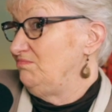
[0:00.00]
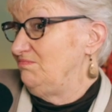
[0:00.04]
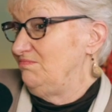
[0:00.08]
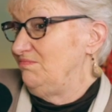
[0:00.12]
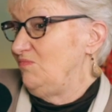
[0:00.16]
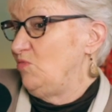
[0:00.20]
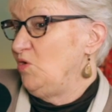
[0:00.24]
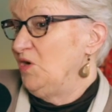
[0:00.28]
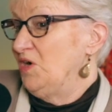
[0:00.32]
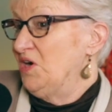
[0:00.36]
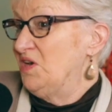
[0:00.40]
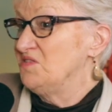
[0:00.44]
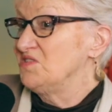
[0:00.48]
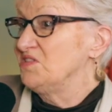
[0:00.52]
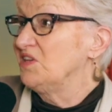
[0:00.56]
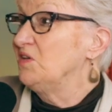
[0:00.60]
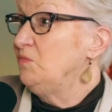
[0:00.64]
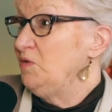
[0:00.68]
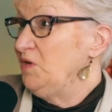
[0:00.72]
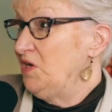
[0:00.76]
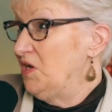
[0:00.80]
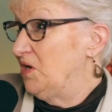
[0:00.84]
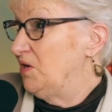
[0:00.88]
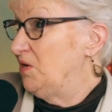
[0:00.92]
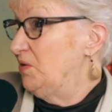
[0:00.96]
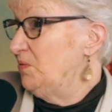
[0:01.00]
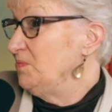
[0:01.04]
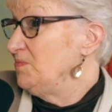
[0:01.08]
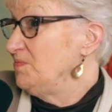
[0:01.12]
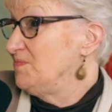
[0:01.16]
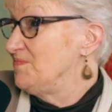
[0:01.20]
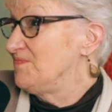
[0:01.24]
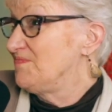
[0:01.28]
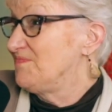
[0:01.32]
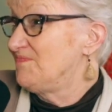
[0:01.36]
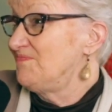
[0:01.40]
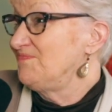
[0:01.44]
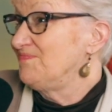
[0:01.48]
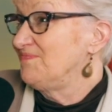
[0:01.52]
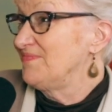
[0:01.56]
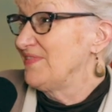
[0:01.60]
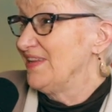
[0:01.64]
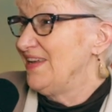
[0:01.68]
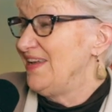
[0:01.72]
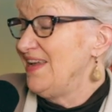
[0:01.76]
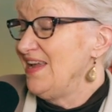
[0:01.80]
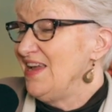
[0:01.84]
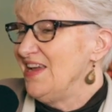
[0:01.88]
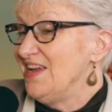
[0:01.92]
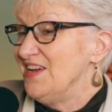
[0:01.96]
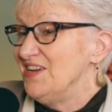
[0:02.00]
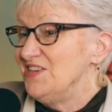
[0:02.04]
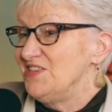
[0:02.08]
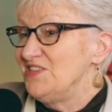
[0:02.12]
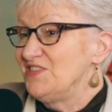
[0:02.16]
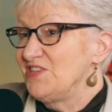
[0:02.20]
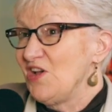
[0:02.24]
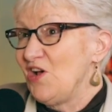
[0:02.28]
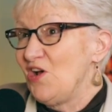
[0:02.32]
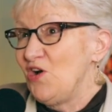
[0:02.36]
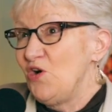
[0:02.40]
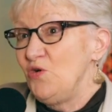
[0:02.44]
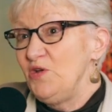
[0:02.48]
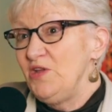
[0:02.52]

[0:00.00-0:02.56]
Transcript: where else can we go yeah so,